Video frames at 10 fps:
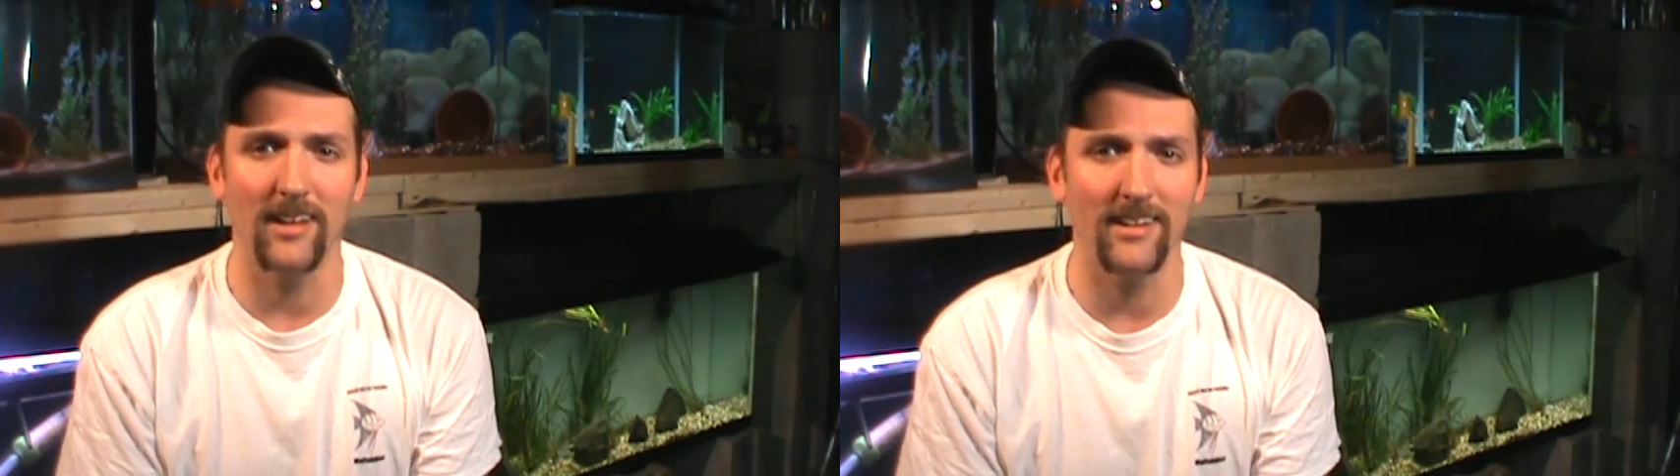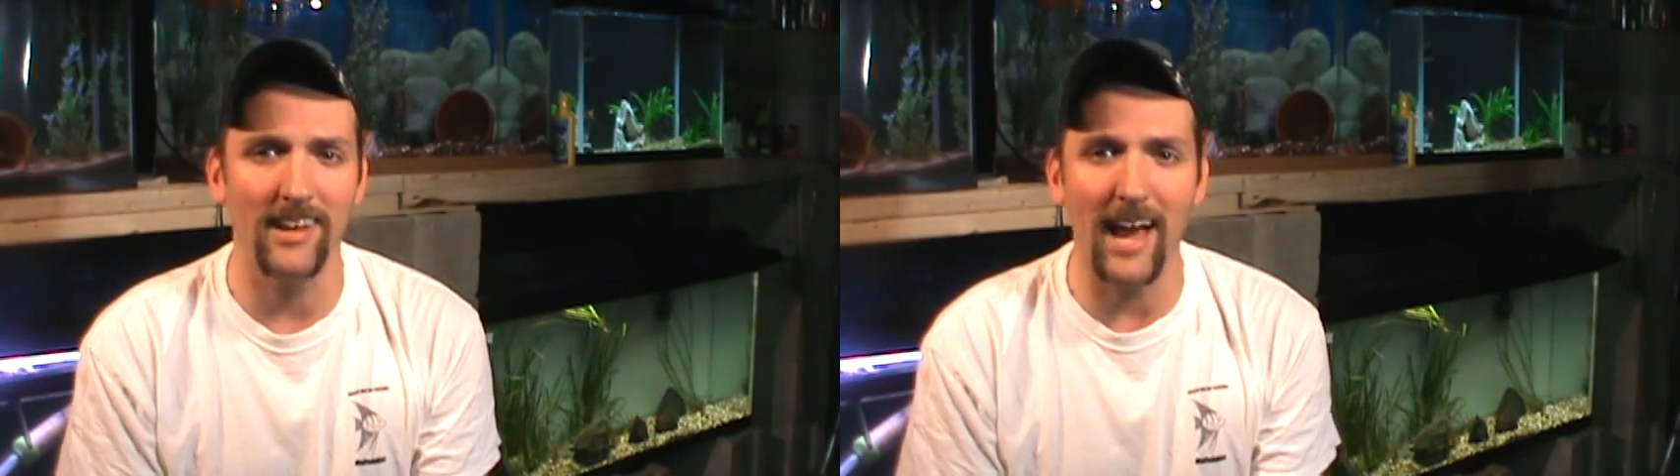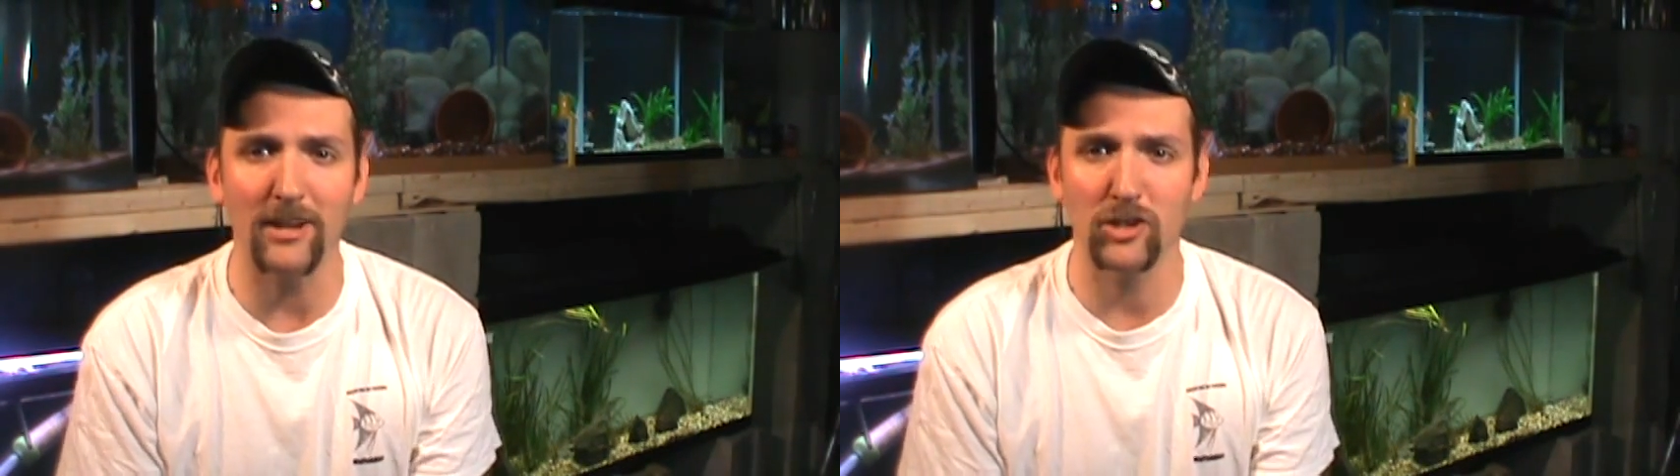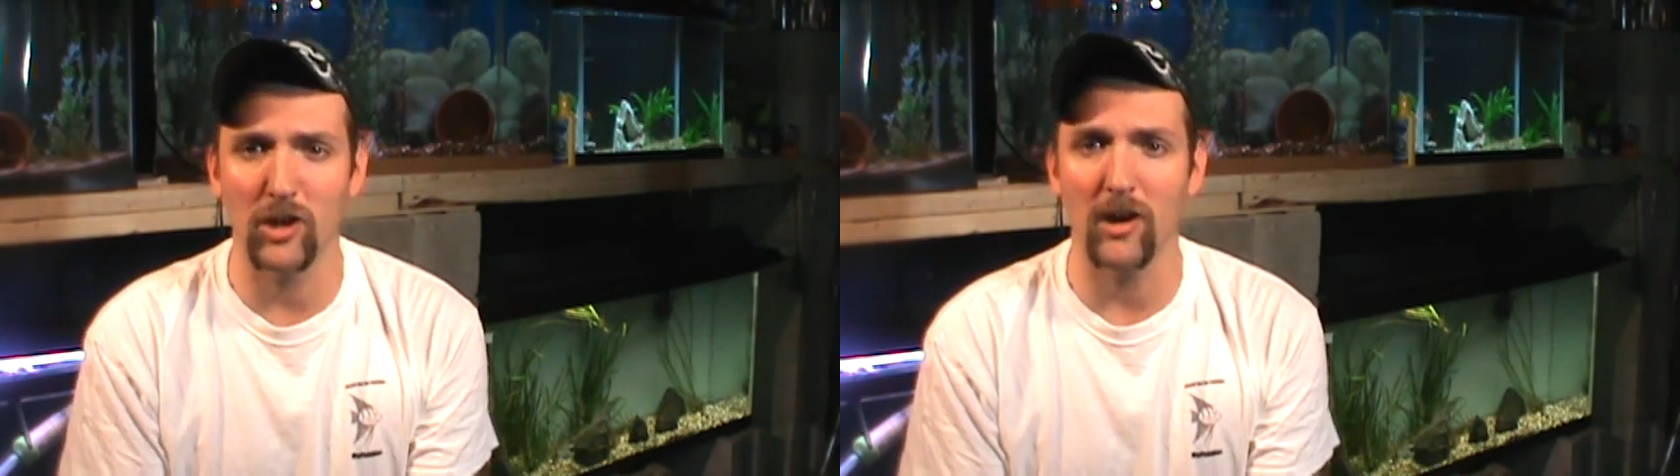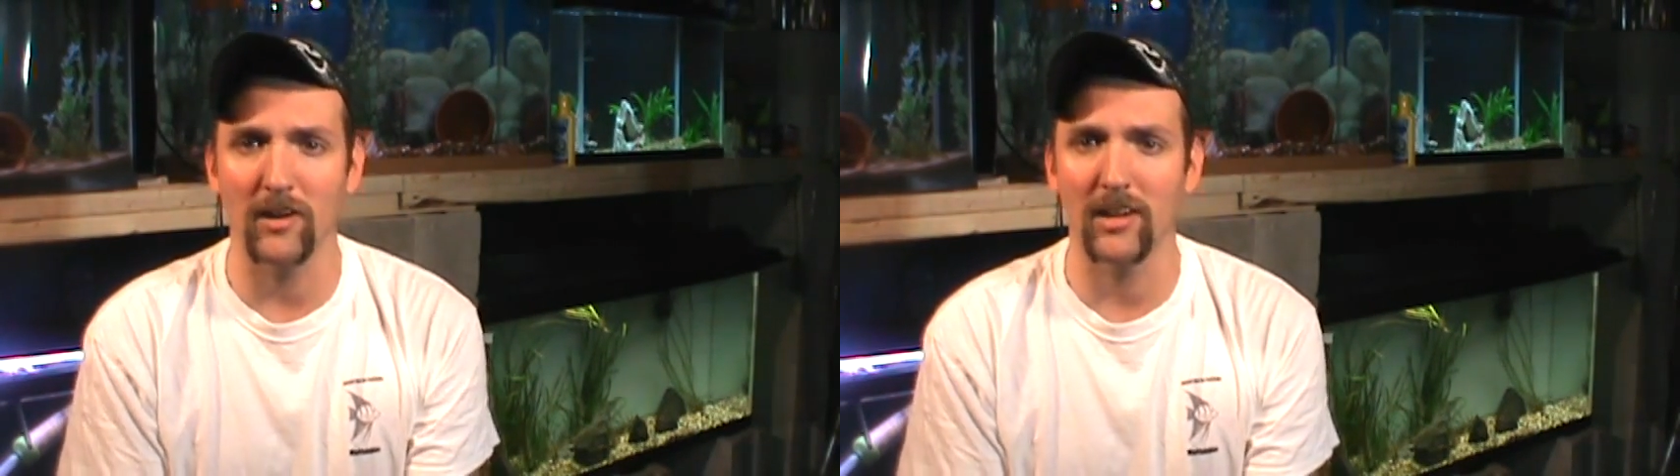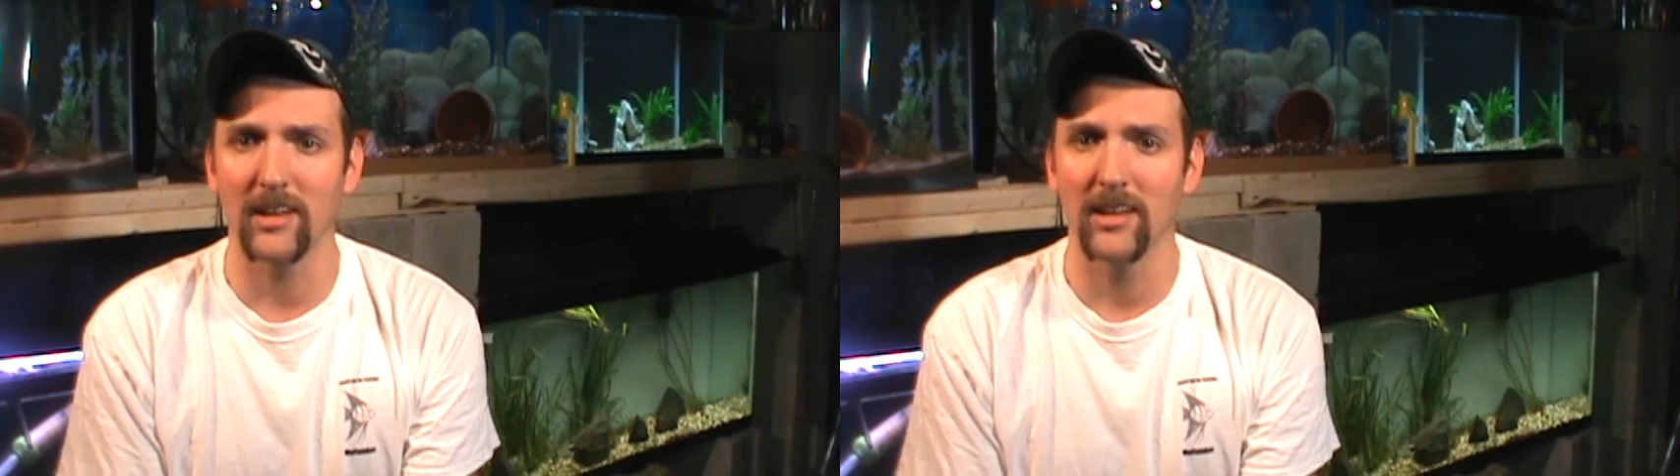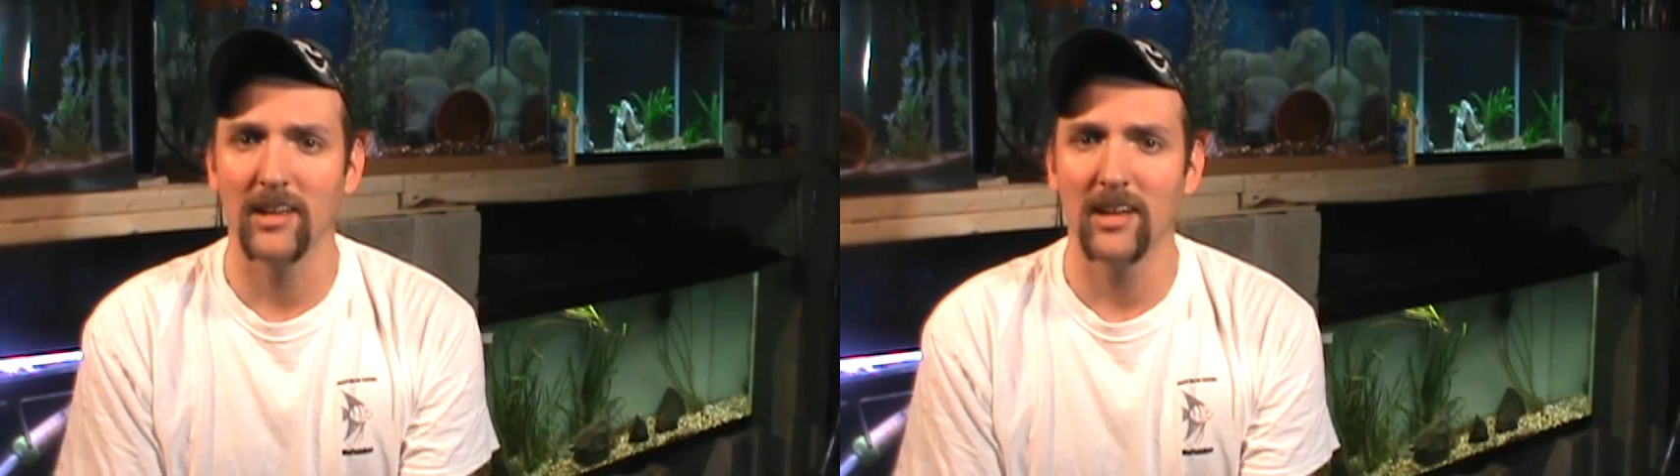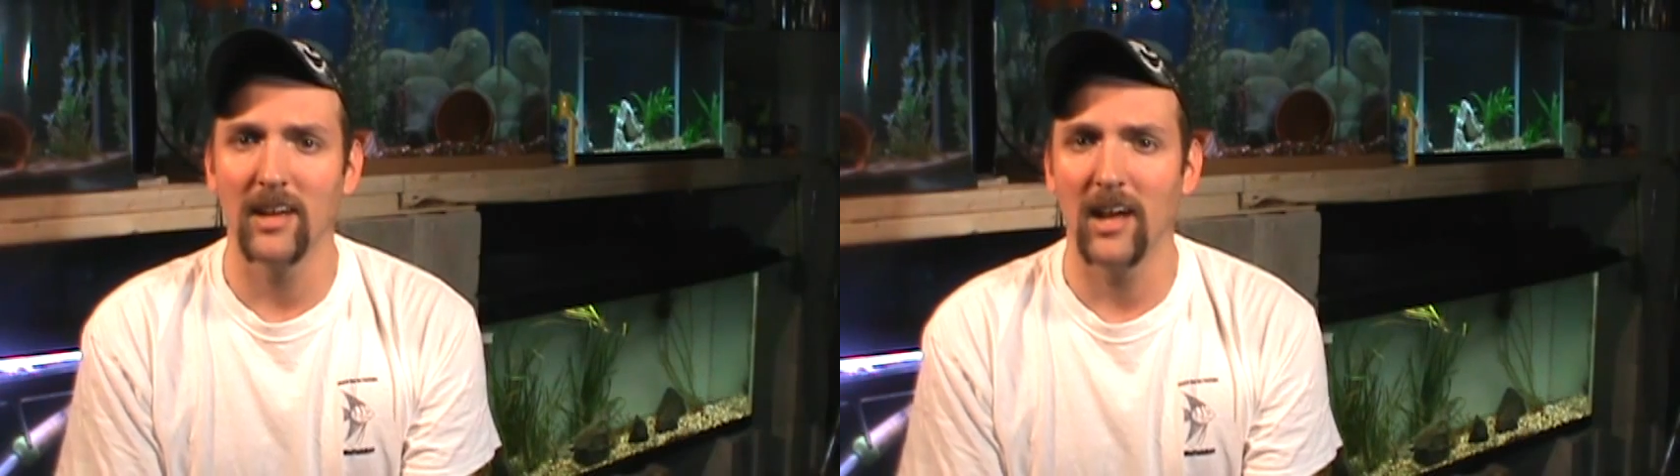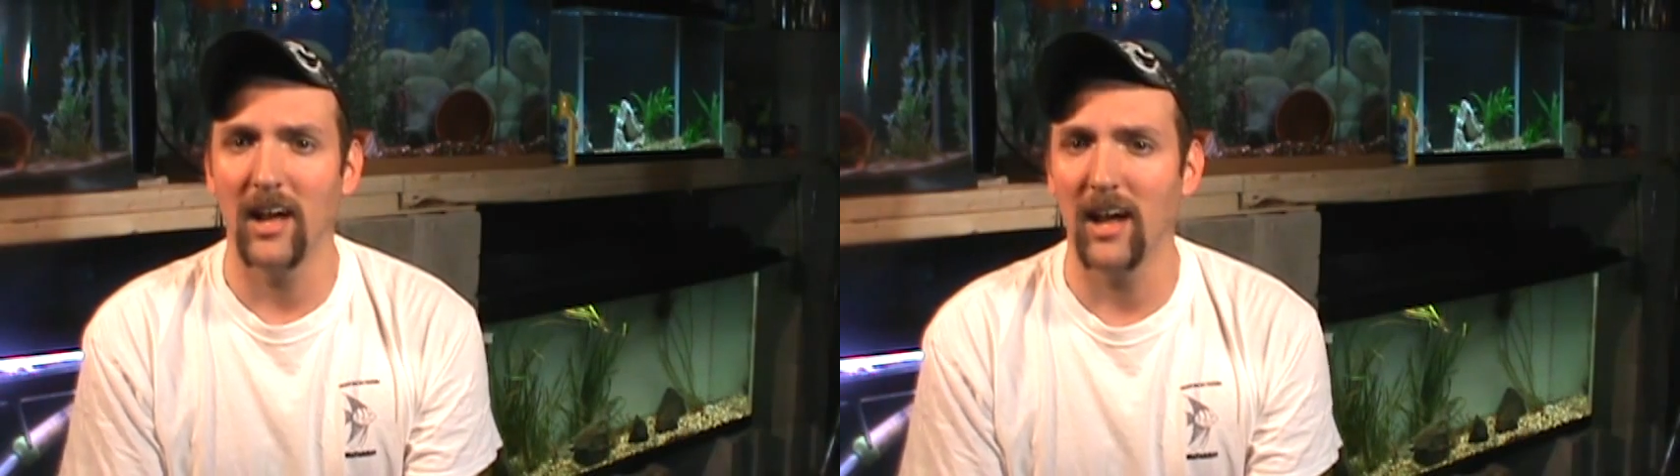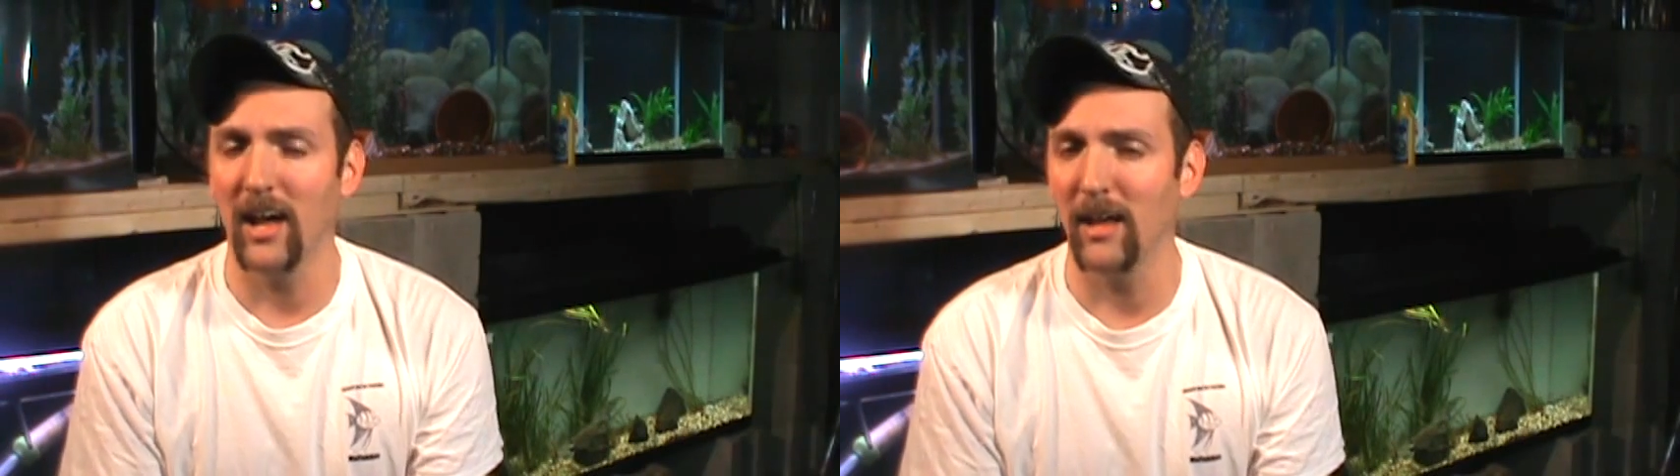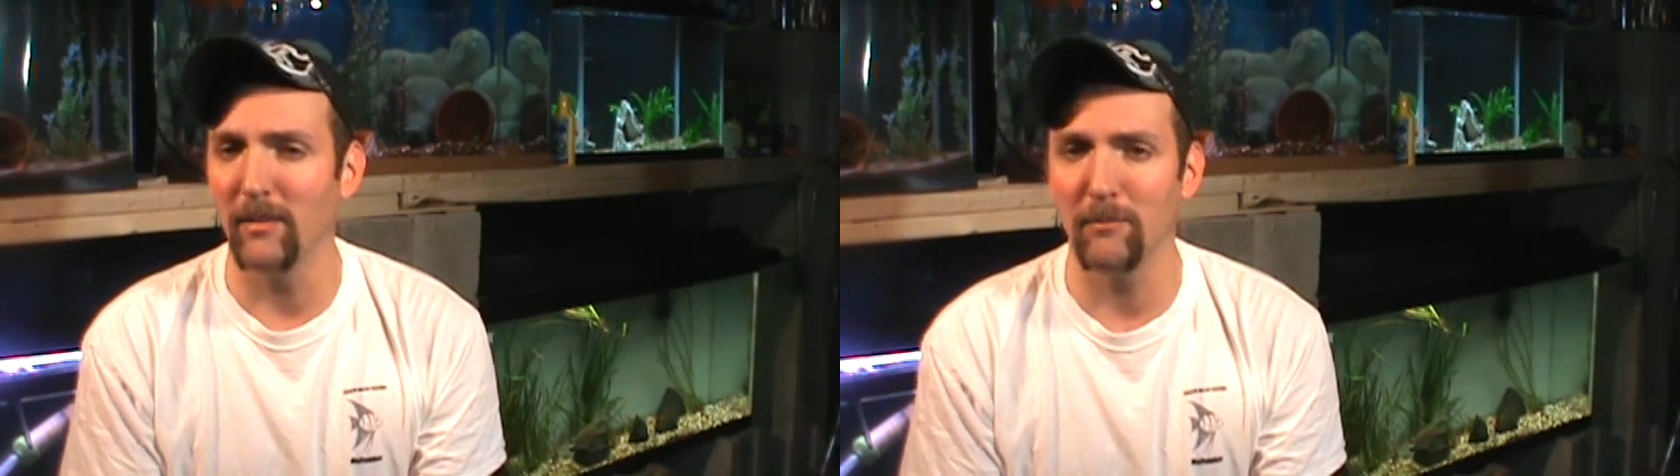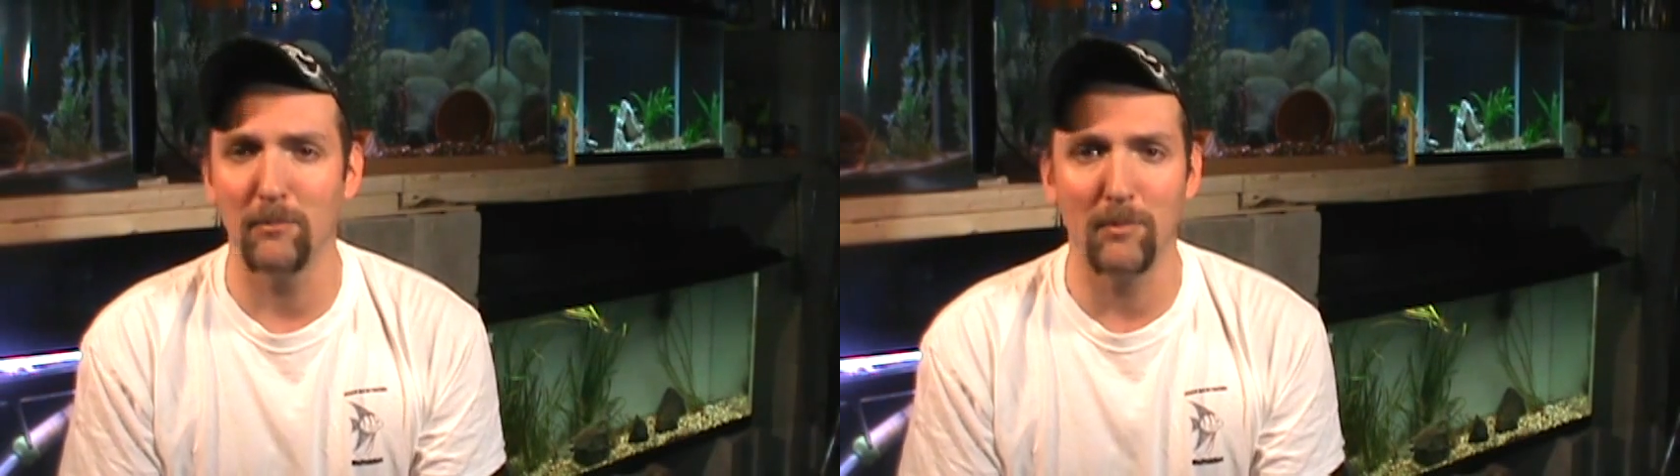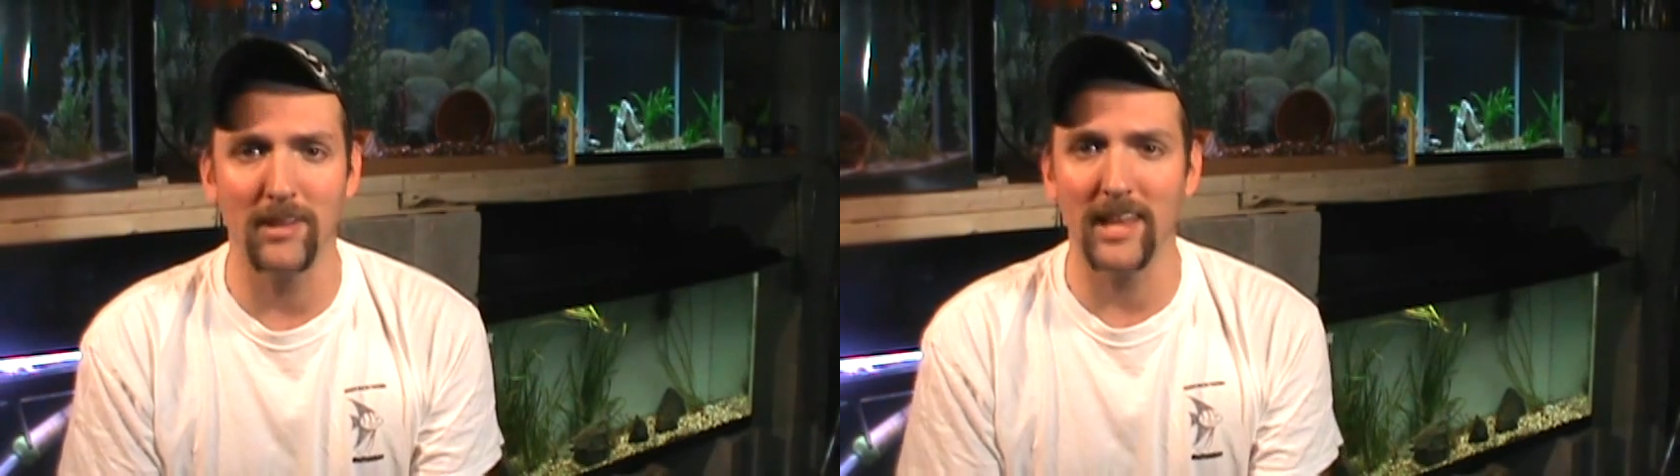not a shark, but